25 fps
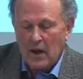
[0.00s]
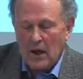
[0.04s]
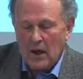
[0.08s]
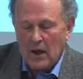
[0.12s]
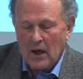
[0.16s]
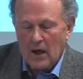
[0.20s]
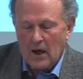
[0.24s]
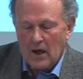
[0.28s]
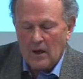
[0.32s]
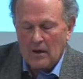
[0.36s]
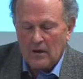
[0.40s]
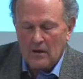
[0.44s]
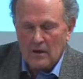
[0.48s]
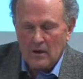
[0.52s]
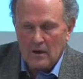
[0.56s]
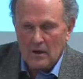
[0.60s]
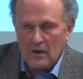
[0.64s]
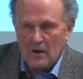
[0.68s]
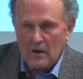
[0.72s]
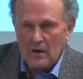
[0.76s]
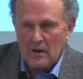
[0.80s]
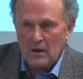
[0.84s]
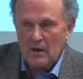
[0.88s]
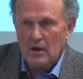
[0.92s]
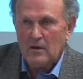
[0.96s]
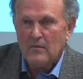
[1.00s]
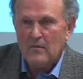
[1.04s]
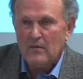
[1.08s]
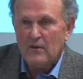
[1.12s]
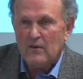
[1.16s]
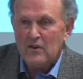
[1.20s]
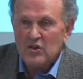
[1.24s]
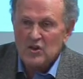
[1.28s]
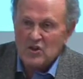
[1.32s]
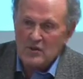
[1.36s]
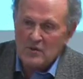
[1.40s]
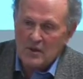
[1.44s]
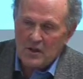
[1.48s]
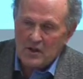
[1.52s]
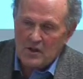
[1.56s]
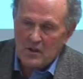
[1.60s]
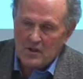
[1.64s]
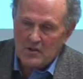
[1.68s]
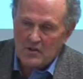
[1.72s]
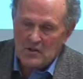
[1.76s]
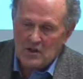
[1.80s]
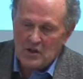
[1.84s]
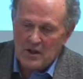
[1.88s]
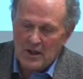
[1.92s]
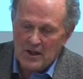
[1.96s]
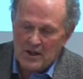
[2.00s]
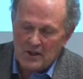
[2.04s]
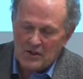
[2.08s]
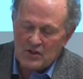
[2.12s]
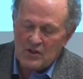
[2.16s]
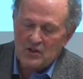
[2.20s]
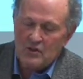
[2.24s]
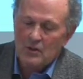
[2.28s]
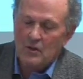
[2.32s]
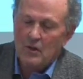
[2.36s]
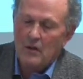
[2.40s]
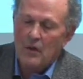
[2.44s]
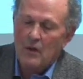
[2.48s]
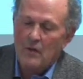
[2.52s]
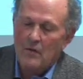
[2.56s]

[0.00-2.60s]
in the evolutionary context,